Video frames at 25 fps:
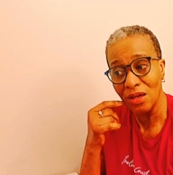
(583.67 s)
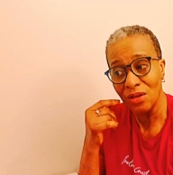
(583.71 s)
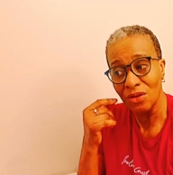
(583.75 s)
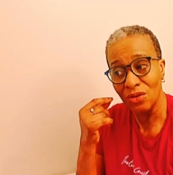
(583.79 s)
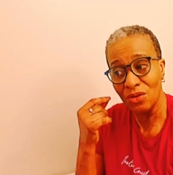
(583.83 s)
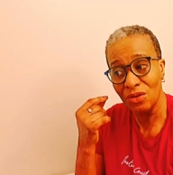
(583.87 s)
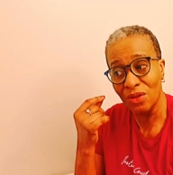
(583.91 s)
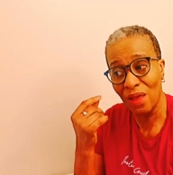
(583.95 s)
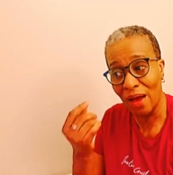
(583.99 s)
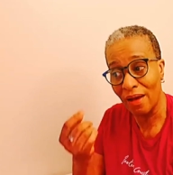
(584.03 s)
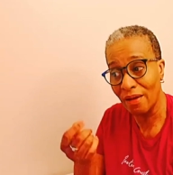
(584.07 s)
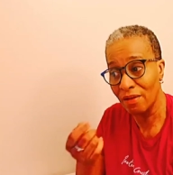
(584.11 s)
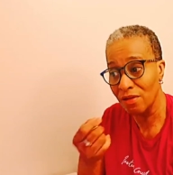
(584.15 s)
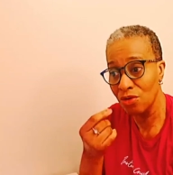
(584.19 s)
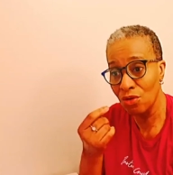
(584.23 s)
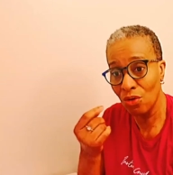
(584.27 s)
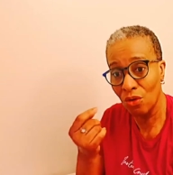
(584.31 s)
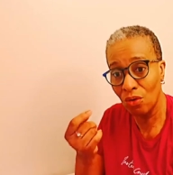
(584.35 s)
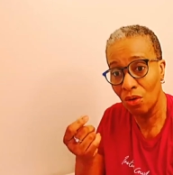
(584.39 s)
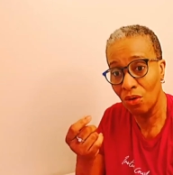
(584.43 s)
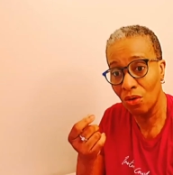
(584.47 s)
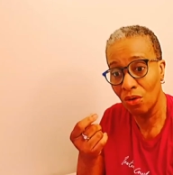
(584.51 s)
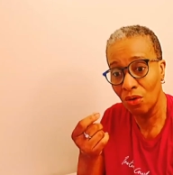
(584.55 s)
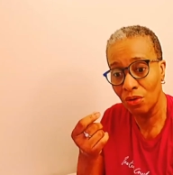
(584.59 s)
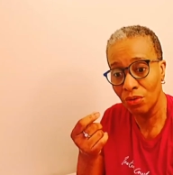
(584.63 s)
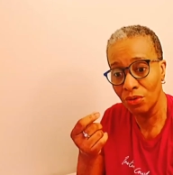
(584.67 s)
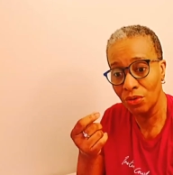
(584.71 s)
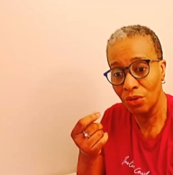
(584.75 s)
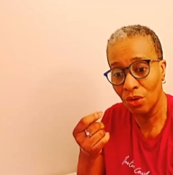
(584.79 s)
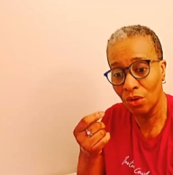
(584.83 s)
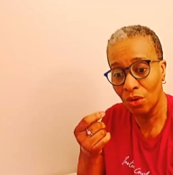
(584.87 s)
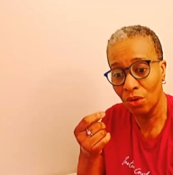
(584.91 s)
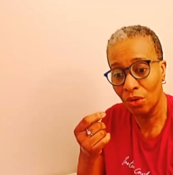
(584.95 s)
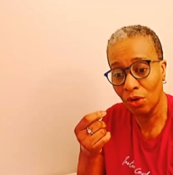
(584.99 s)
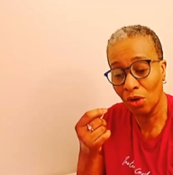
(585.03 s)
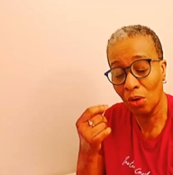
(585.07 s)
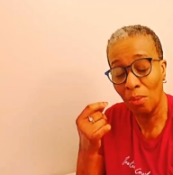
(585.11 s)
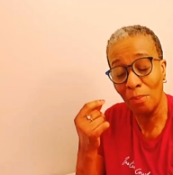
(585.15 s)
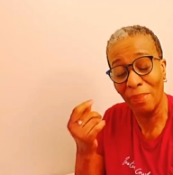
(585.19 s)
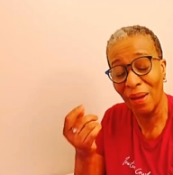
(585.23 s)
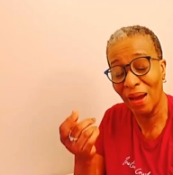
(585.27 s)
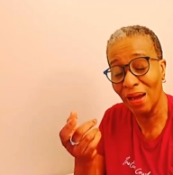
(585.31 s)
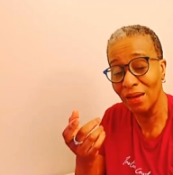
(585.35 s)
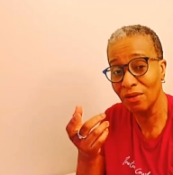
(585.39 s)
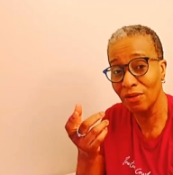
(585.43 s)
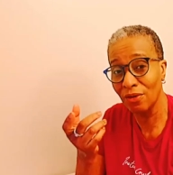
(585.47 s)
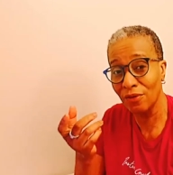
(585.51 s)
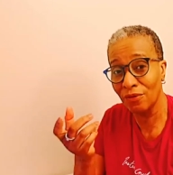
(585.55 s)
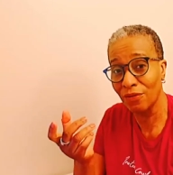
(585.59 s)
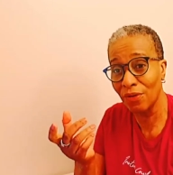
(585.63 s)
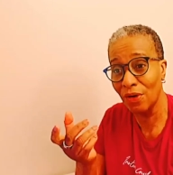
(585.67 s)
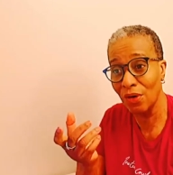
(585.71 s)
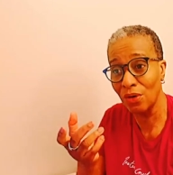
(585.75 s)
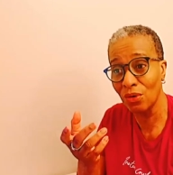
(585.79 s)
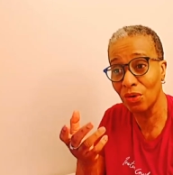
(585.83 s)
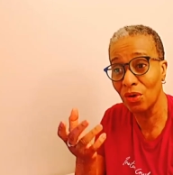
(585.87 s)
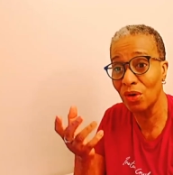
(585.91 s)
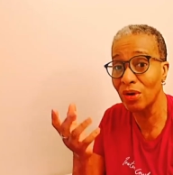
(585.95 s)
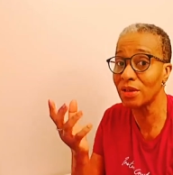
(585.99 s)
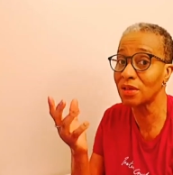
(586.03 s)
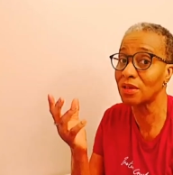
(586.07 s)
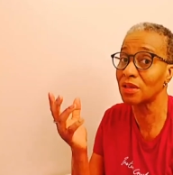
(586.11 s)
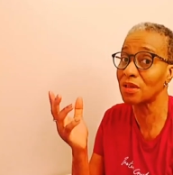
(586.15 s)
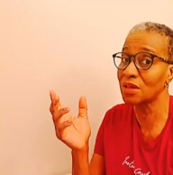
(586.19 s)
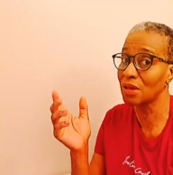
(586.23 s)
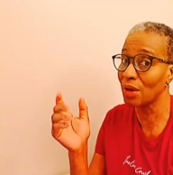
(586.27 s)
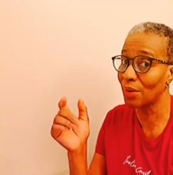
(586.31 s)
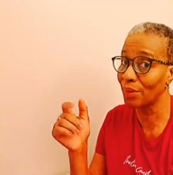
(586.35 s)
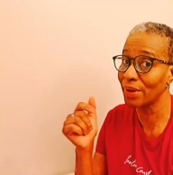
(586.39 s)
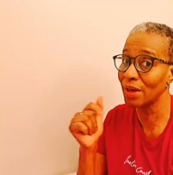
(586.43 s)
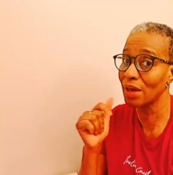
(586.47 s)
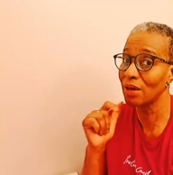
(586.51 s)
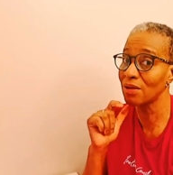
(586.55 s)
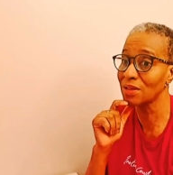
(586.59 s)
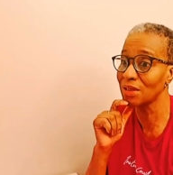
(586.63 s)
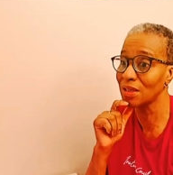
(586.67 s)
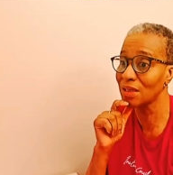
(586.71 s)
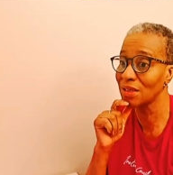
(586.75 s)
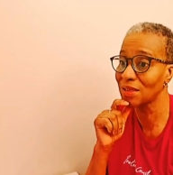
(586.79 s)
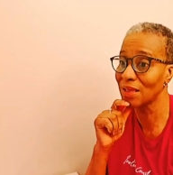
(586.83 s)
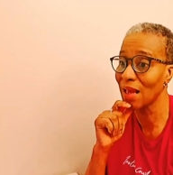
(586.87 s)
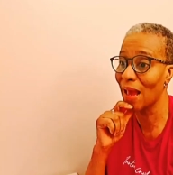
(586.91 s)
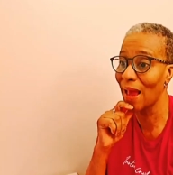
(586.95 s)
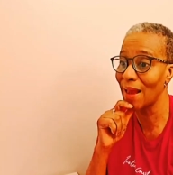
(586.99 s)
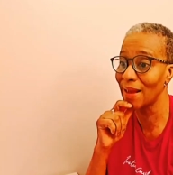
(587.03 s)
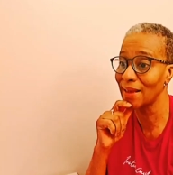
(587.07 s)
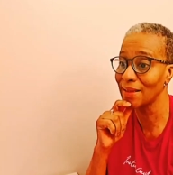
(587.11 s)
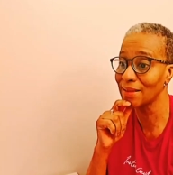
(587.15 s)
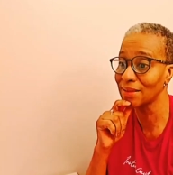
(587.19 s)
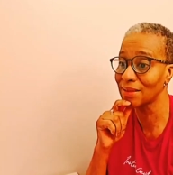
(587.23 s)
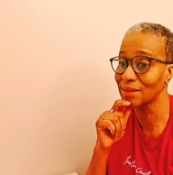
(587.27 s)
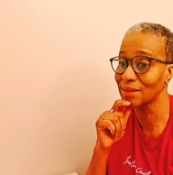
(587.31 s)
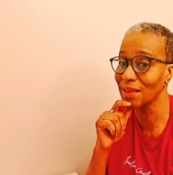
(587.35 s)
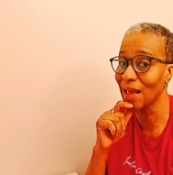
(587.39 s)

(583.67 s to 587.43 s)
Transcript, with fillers: that your your companion phone got into someone else's hands